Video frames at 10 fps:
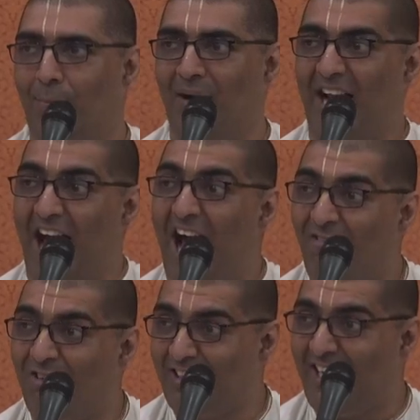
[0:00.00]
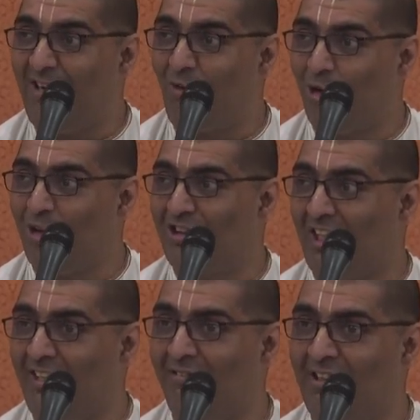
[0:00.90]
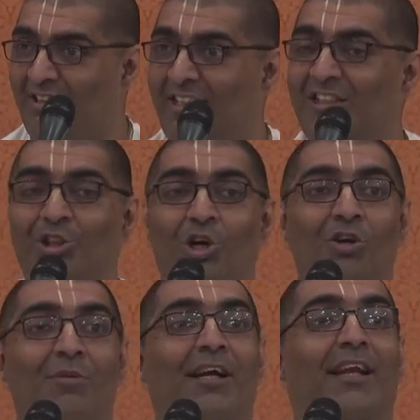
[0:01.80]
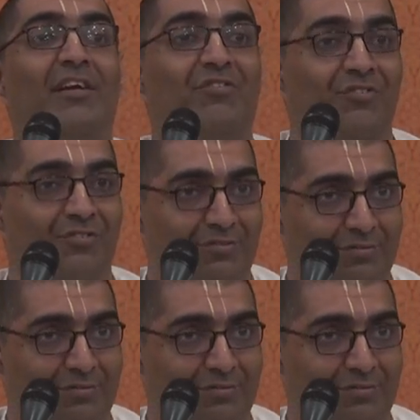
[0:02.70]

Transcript: But after that, what you study will teach you how to make a life.